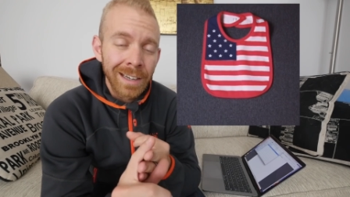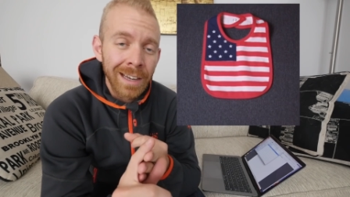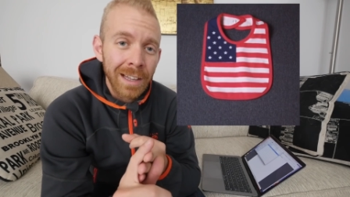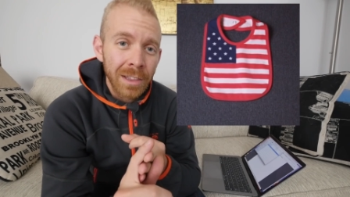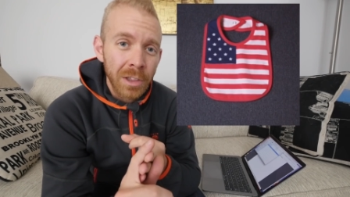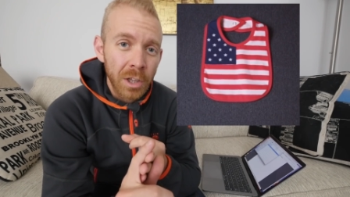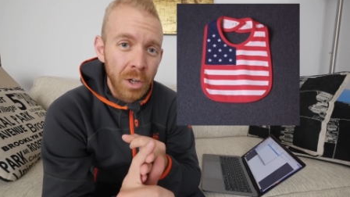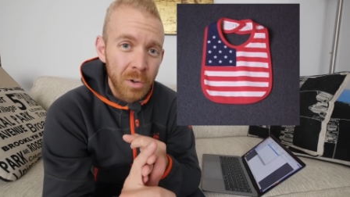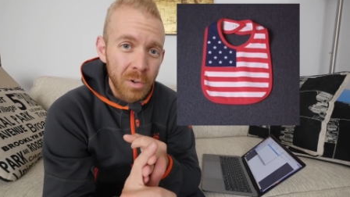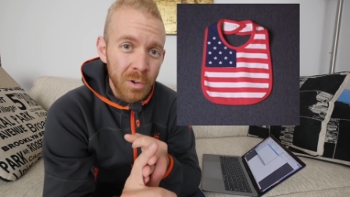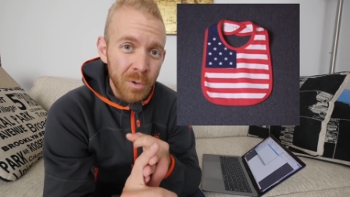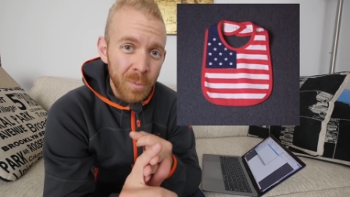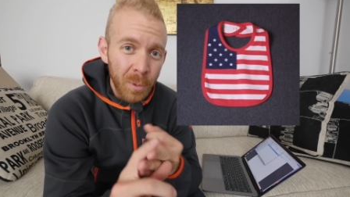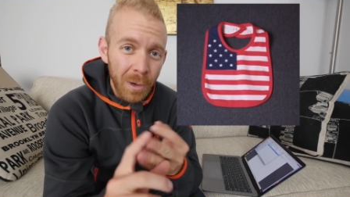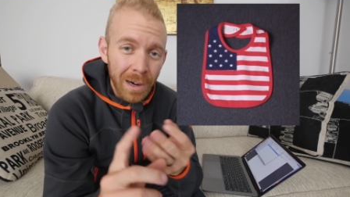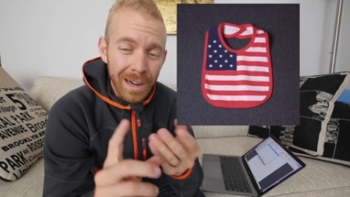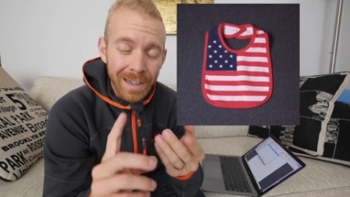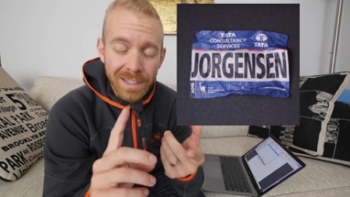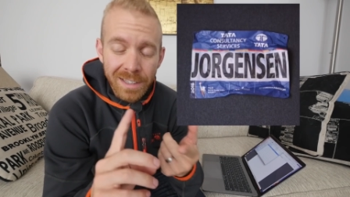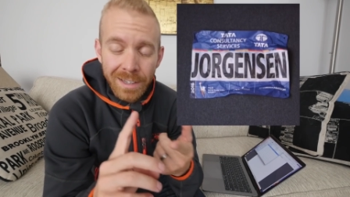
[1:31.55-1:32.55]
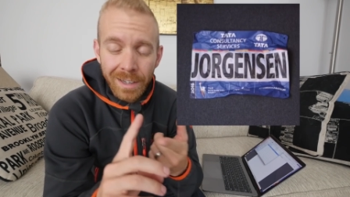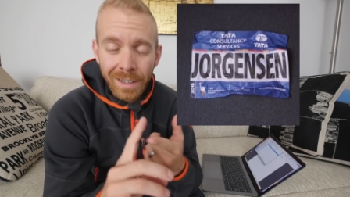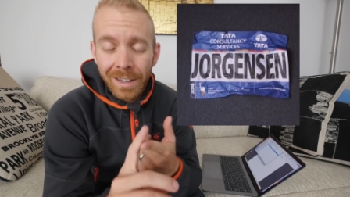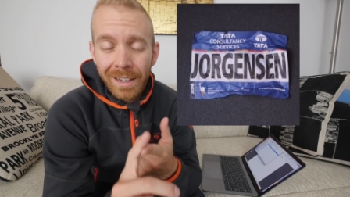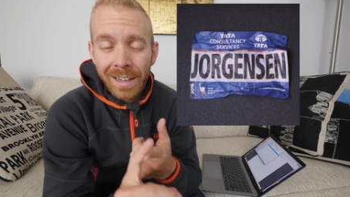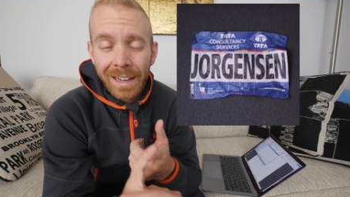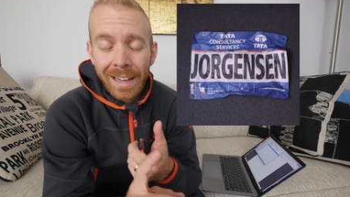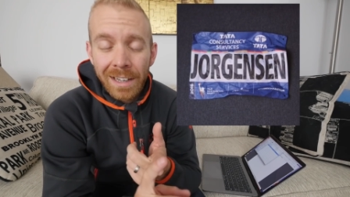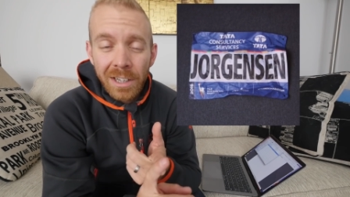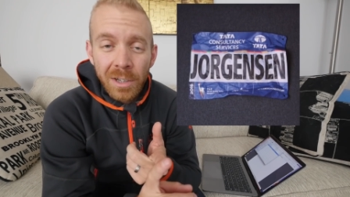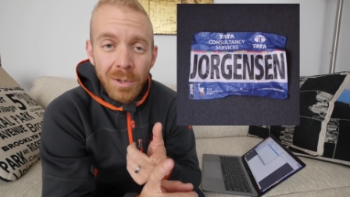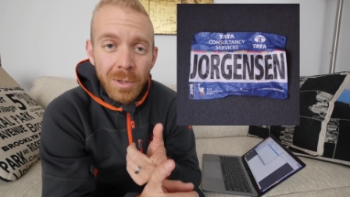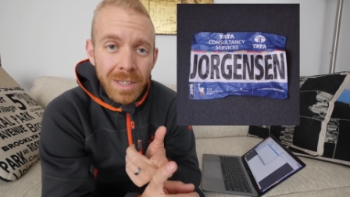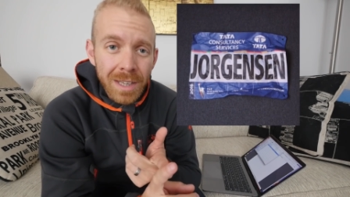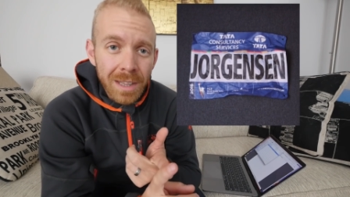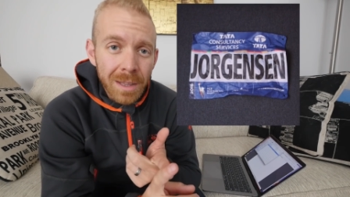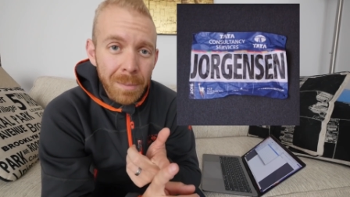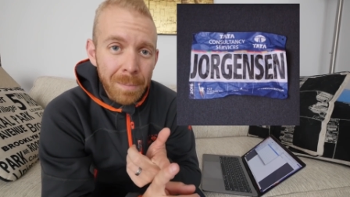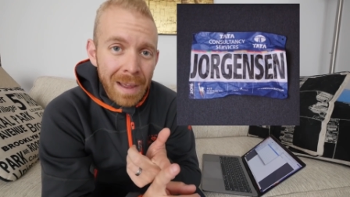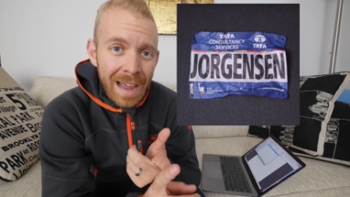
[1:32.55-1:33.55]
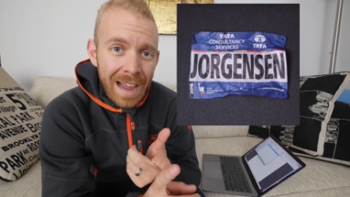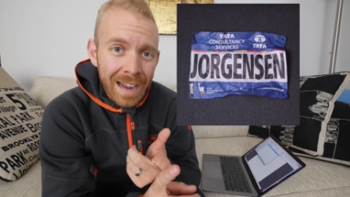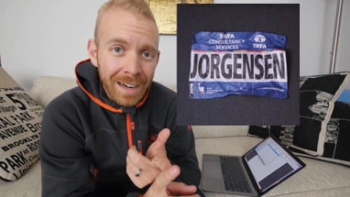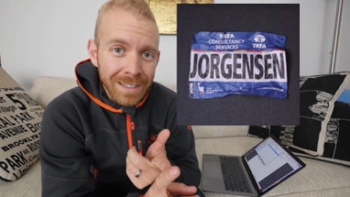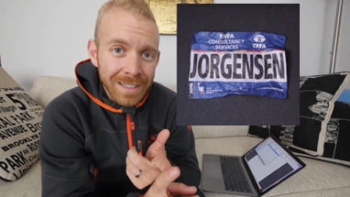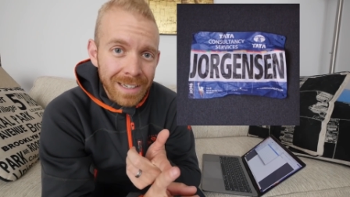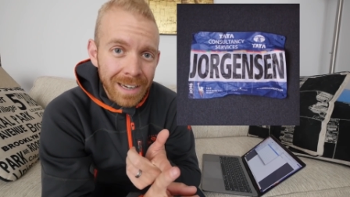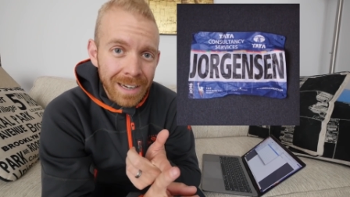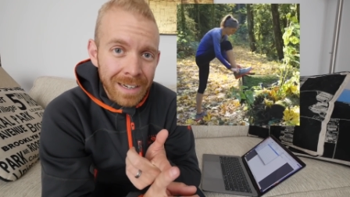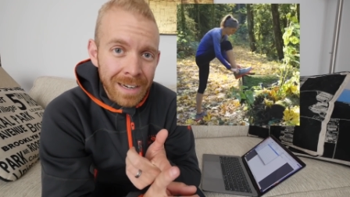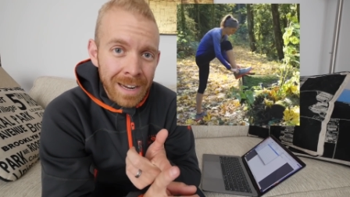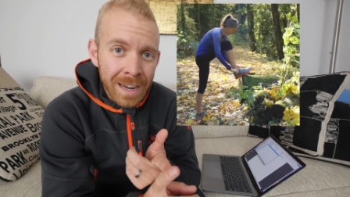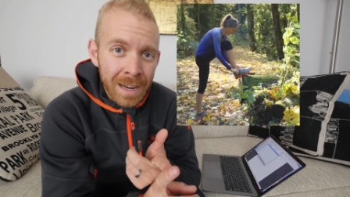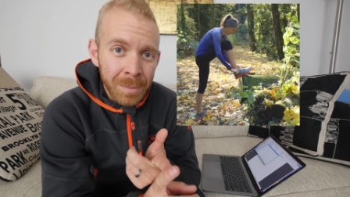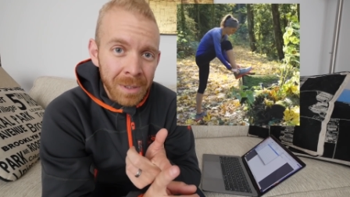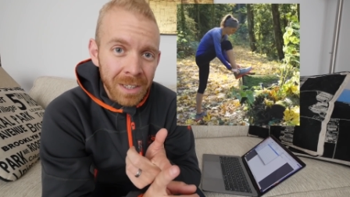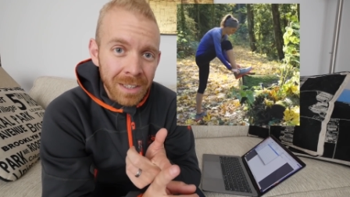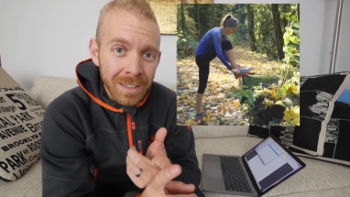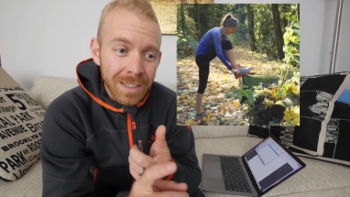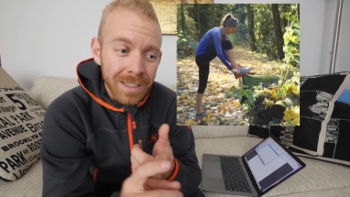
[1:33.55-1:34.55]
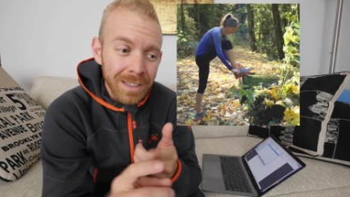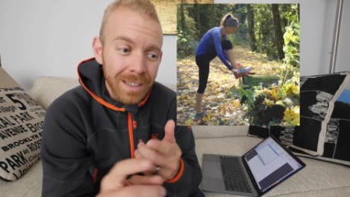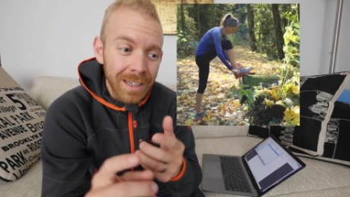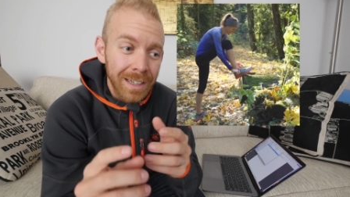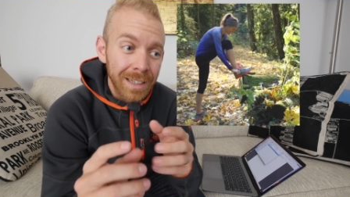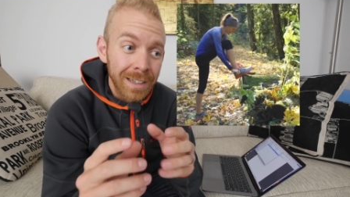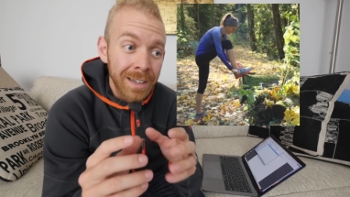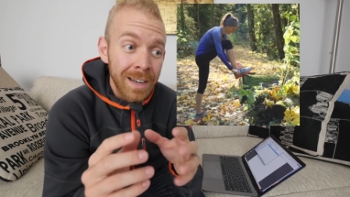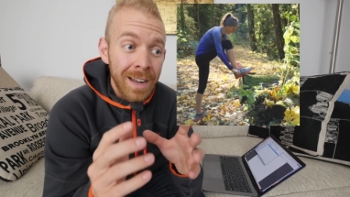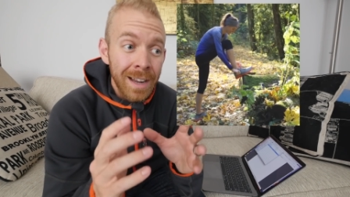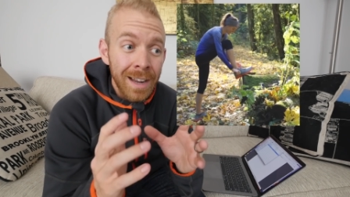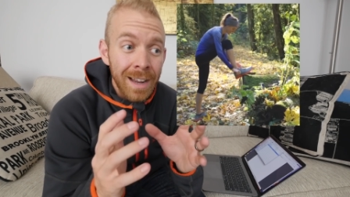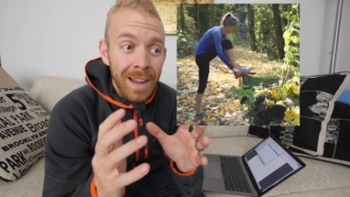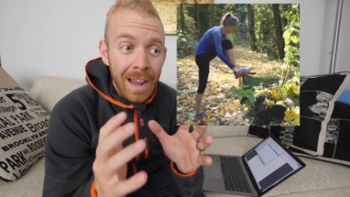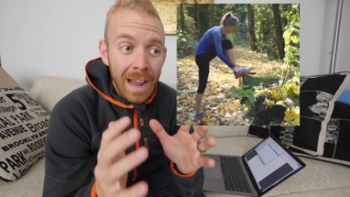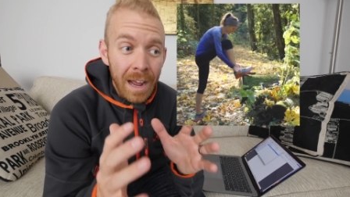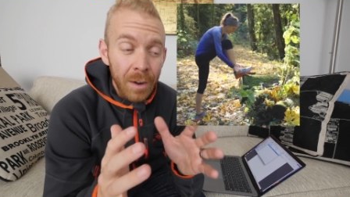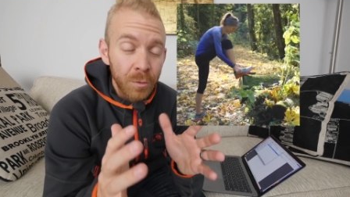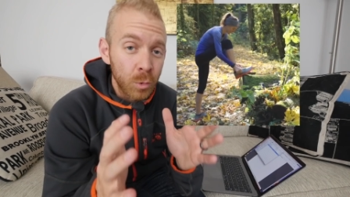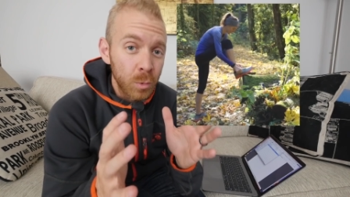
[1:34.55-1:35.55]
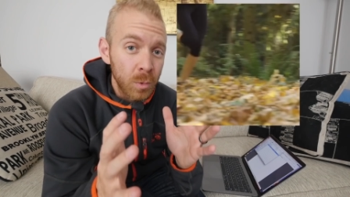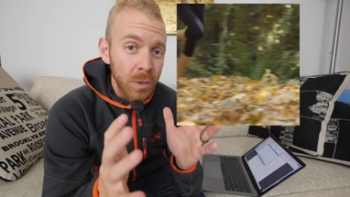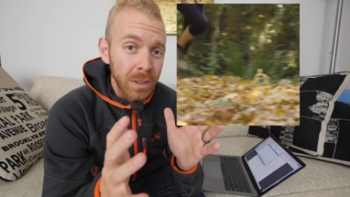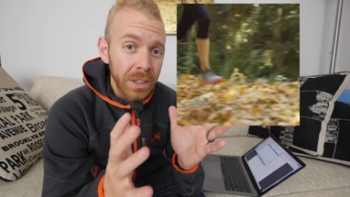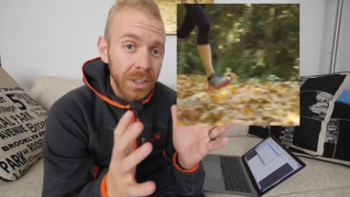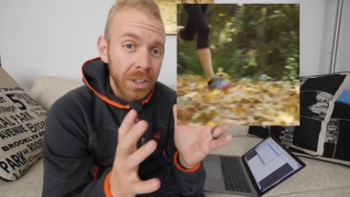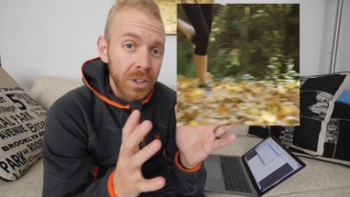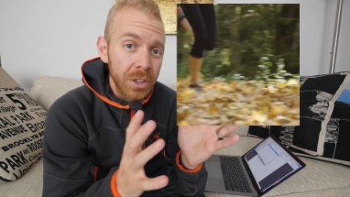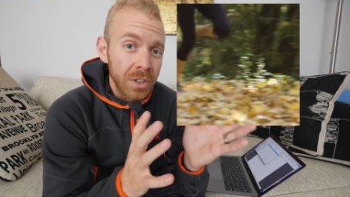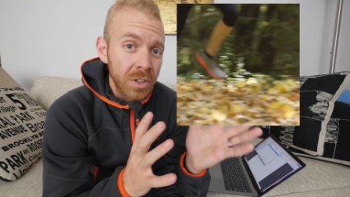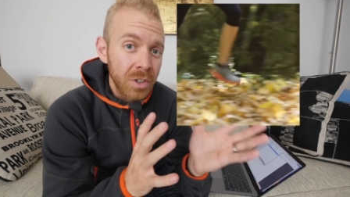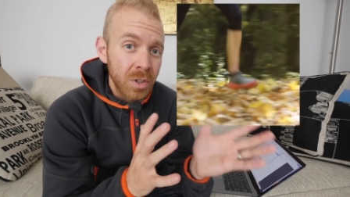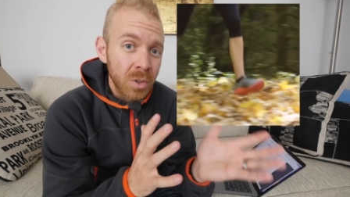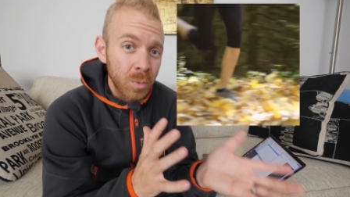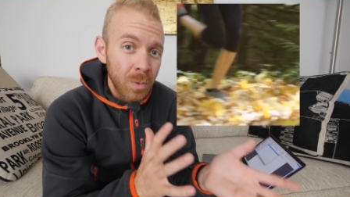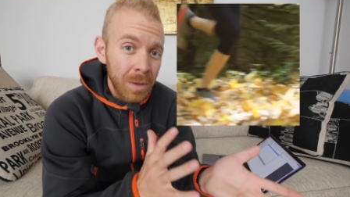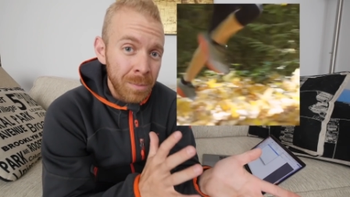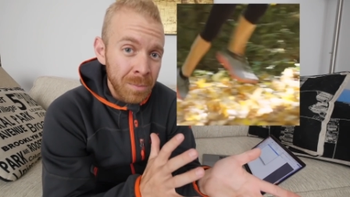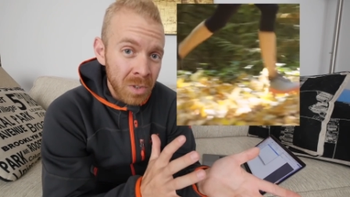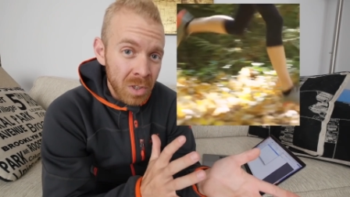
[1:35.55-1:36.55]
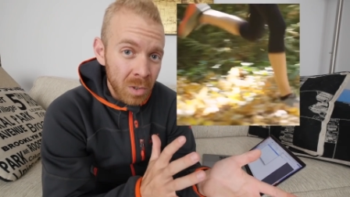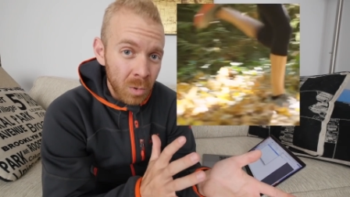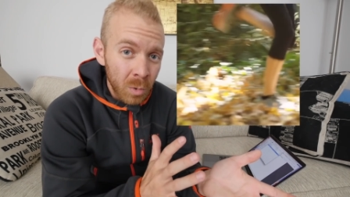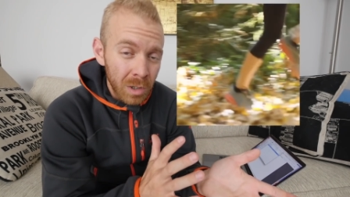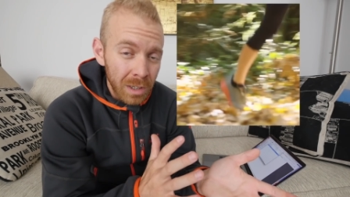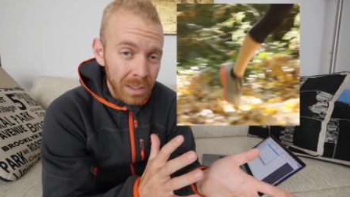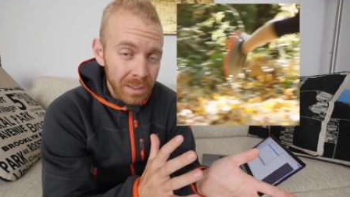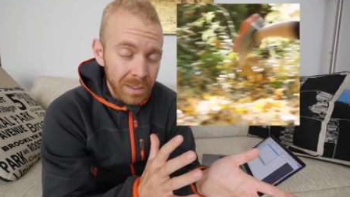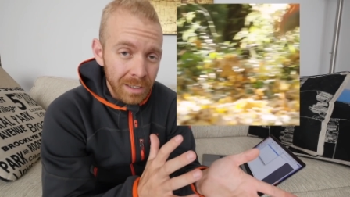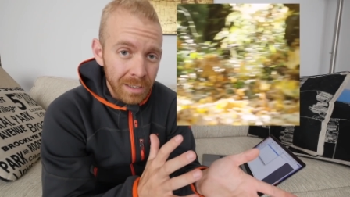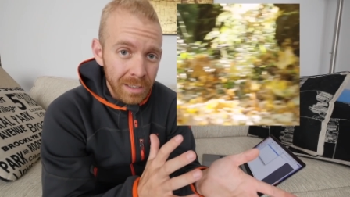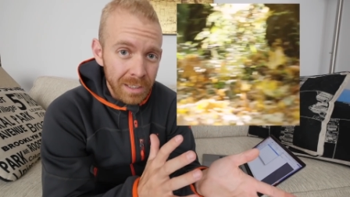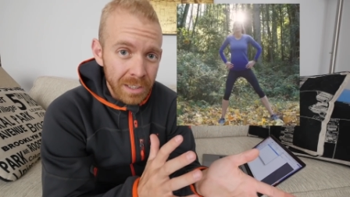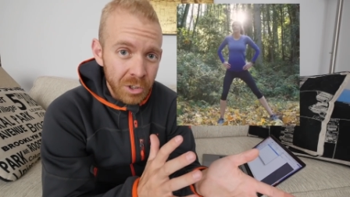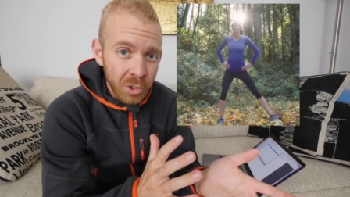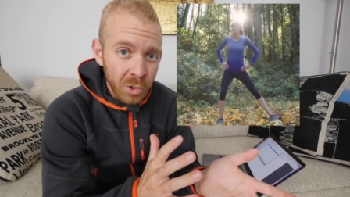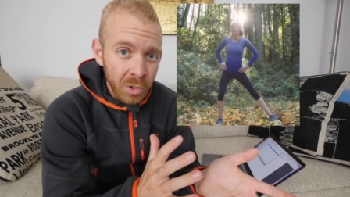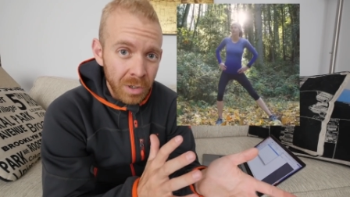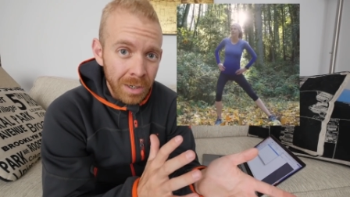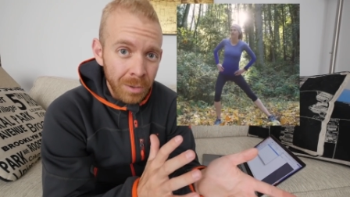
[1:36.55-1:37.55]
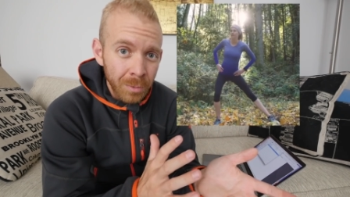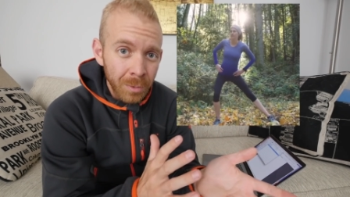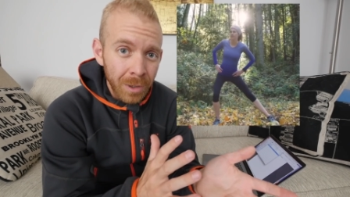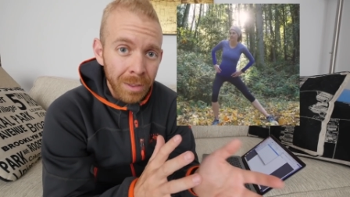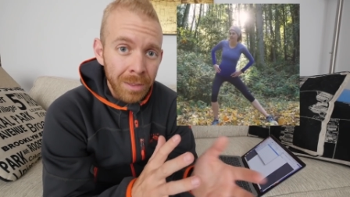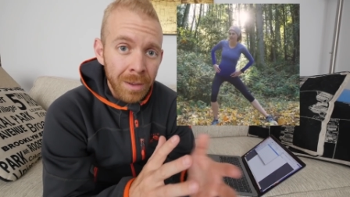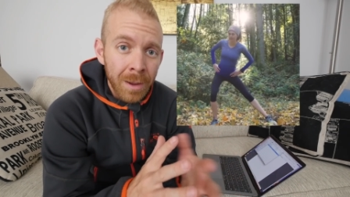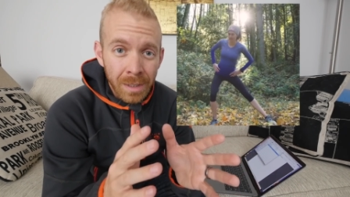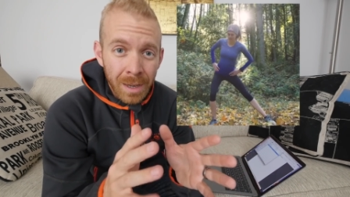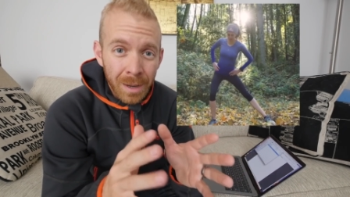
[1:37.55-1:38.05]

can get the group rides, they can get used to the pack dynamics, they can have a really good swim squad that they train with.